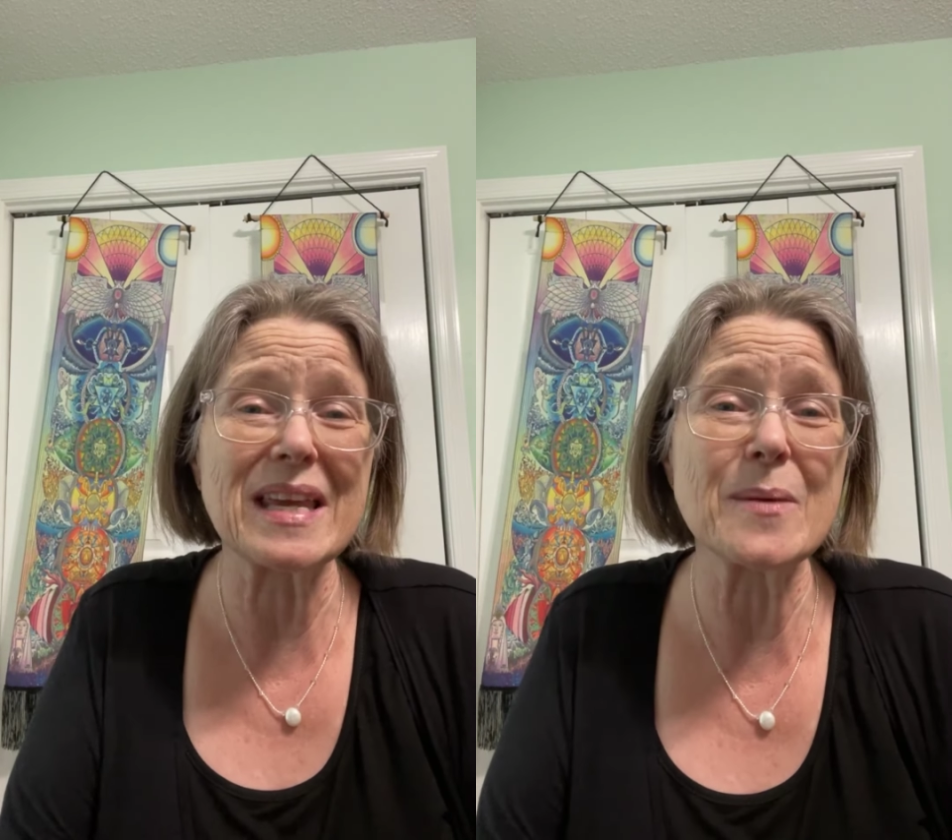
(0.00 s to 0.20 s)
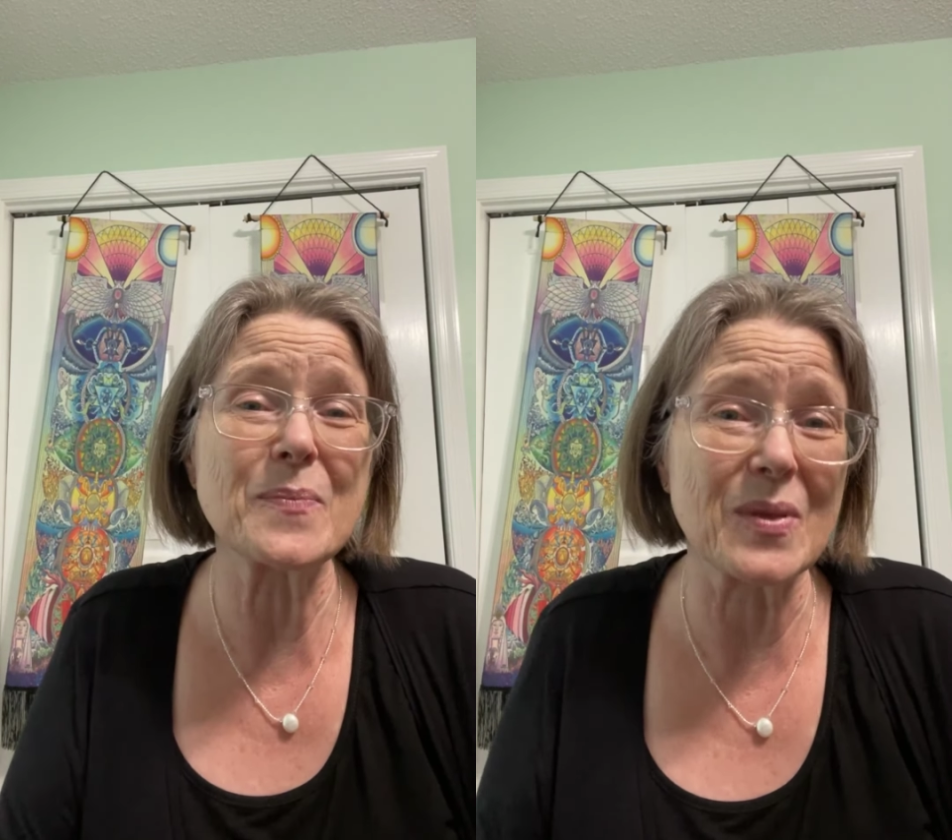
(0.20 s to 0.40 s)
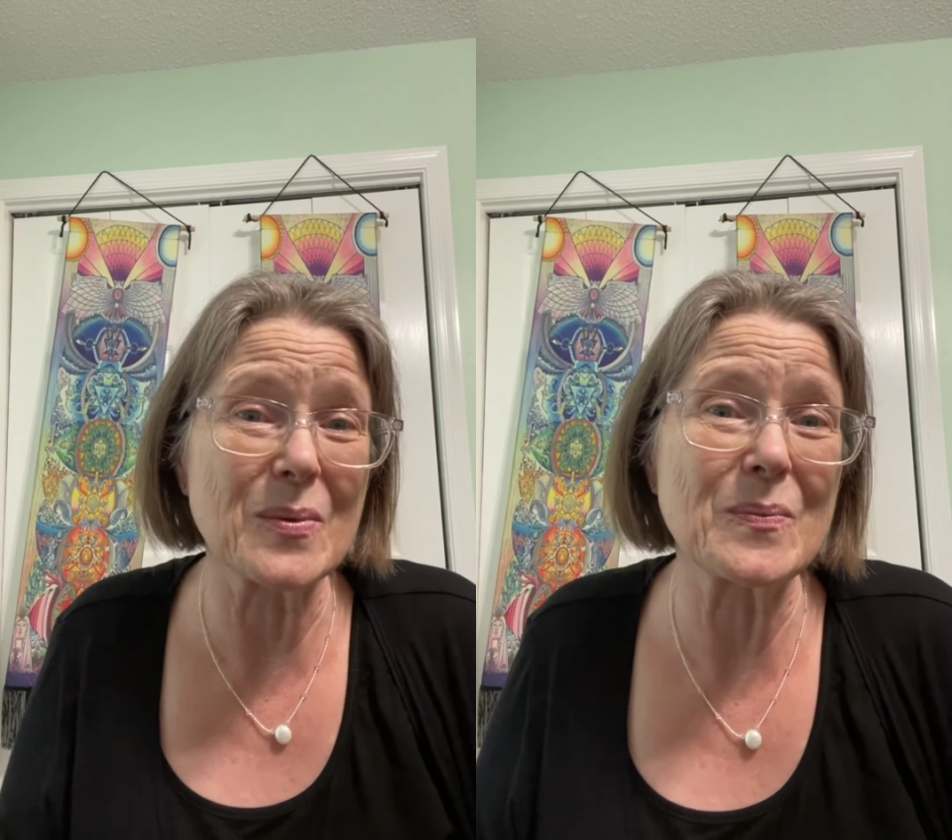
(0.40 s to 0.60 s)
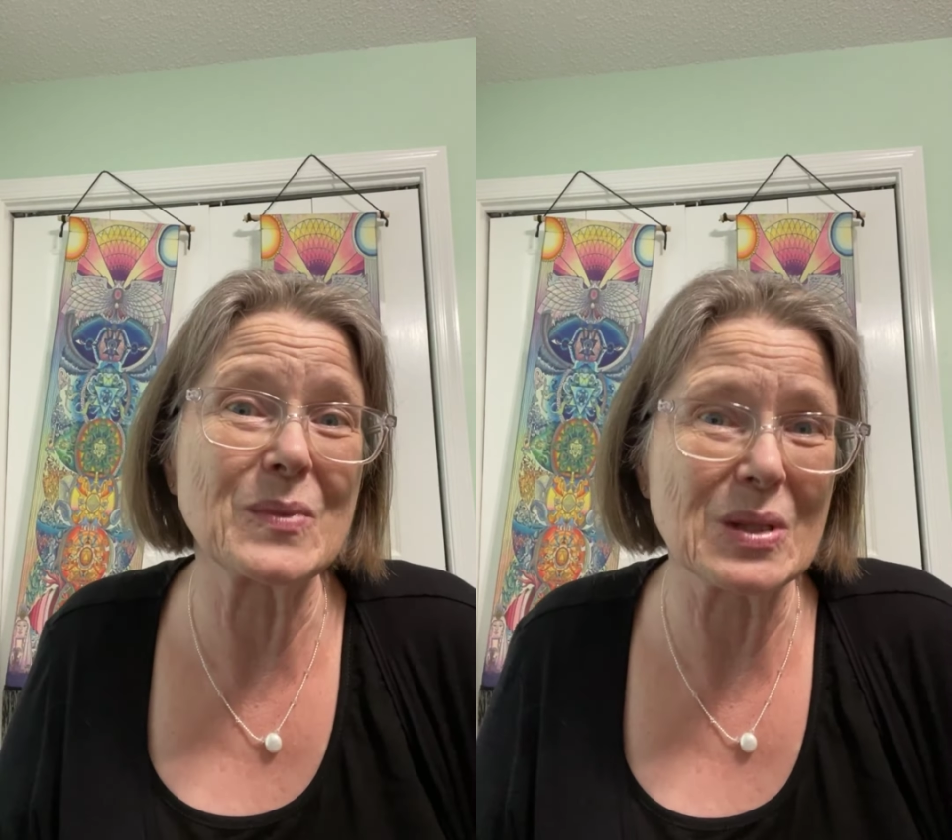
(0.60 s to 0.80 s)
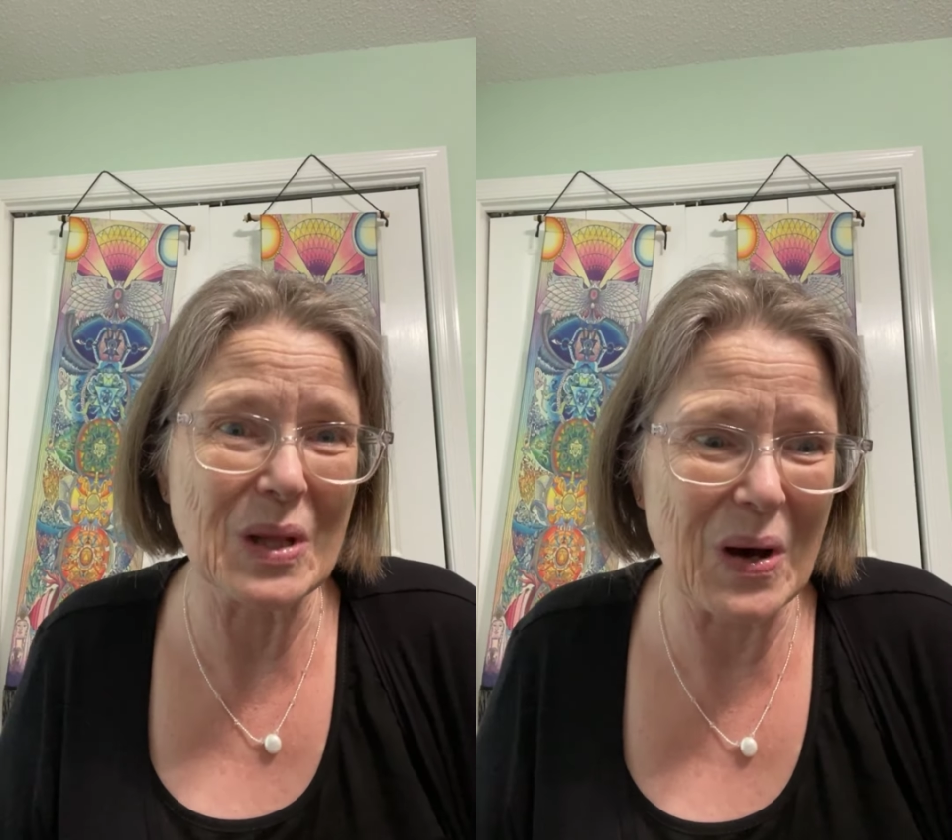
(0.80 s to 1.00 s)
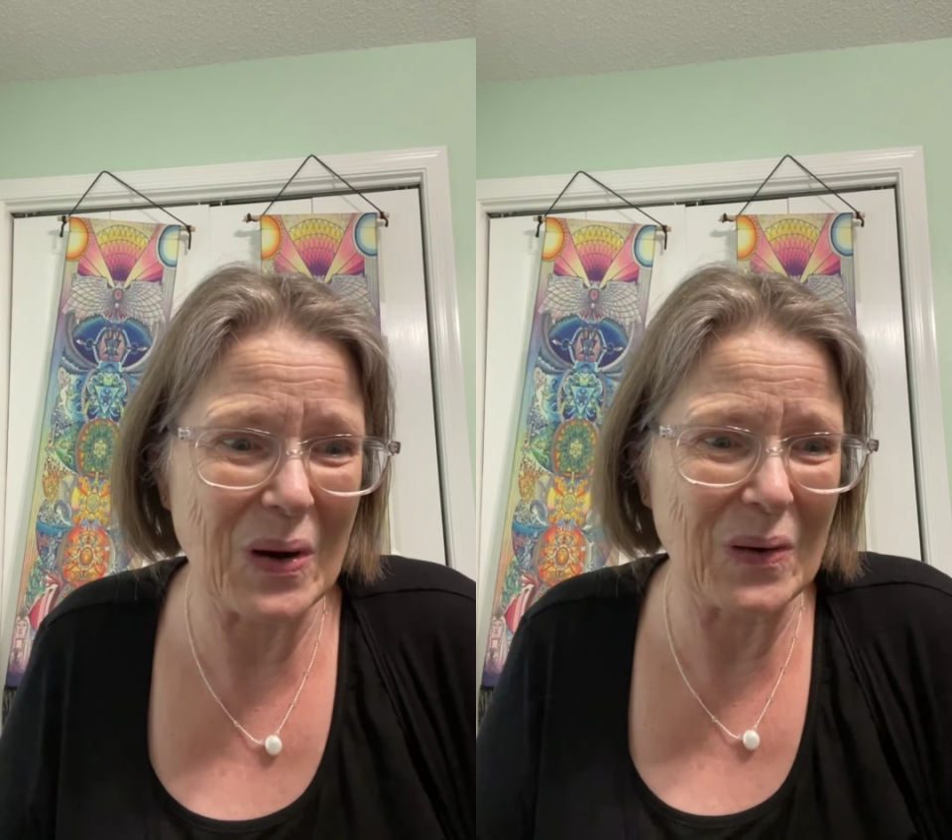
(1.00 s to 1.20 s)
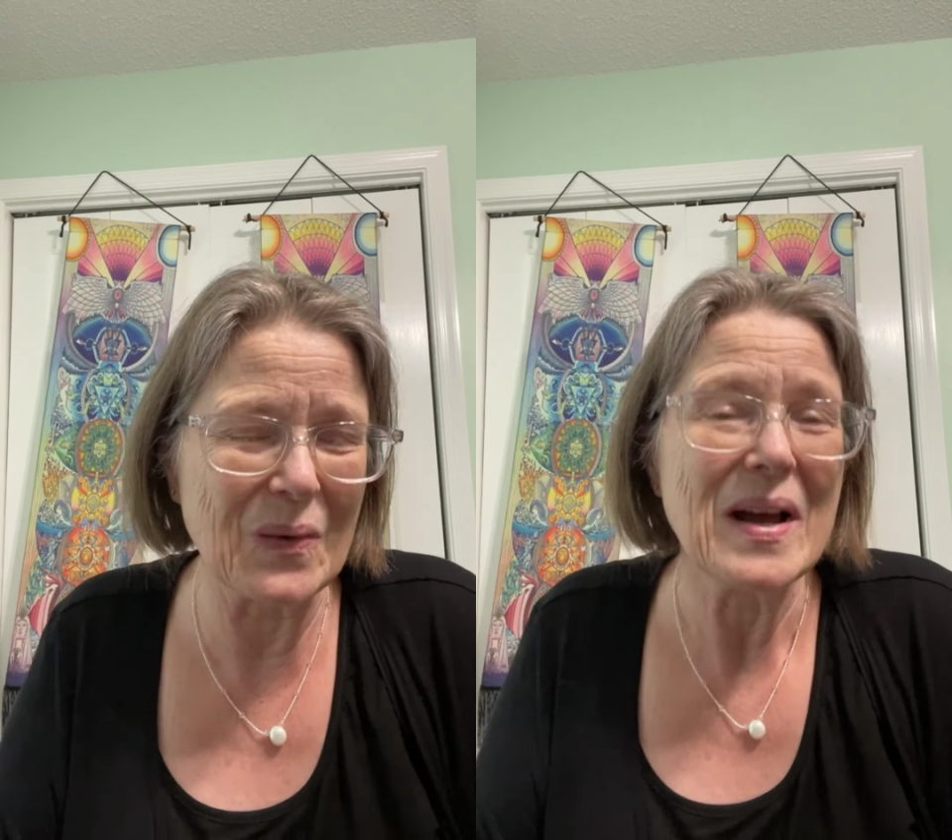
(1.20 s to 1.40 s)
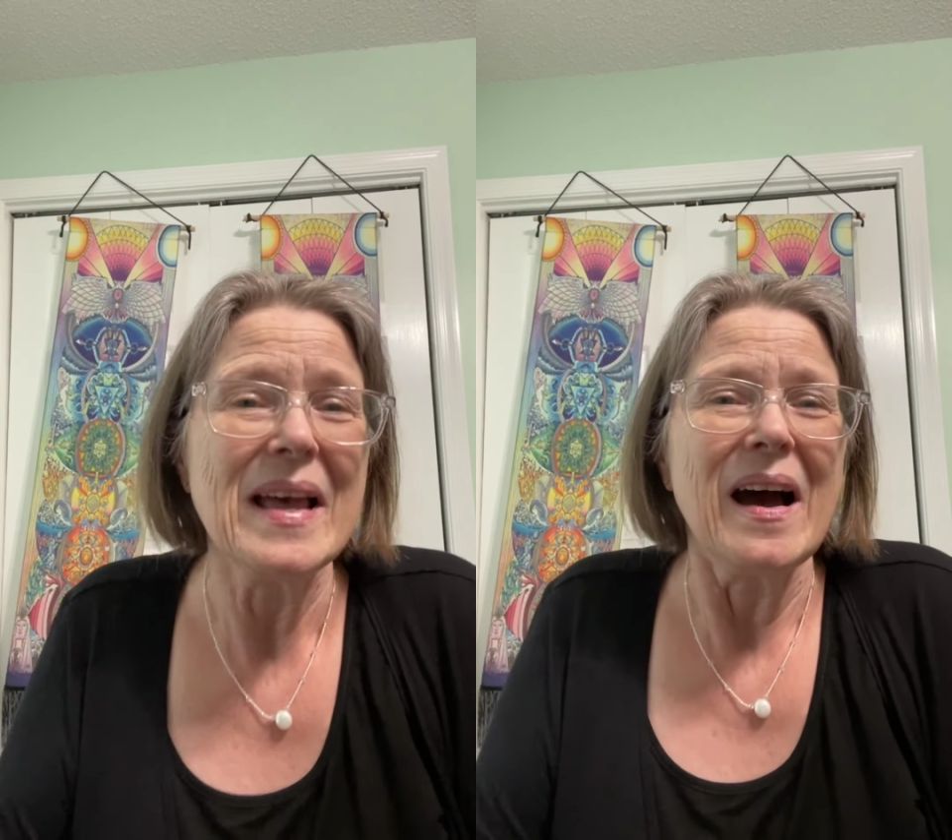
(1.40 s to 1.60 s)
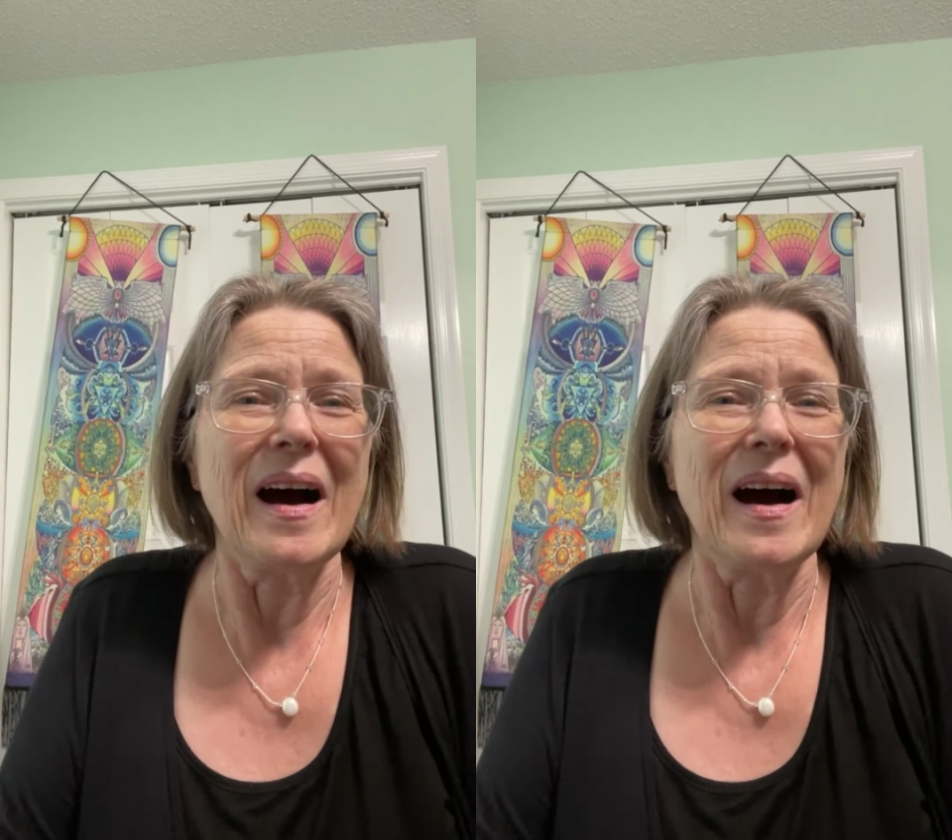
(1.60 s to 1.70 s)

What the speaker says: keep them low.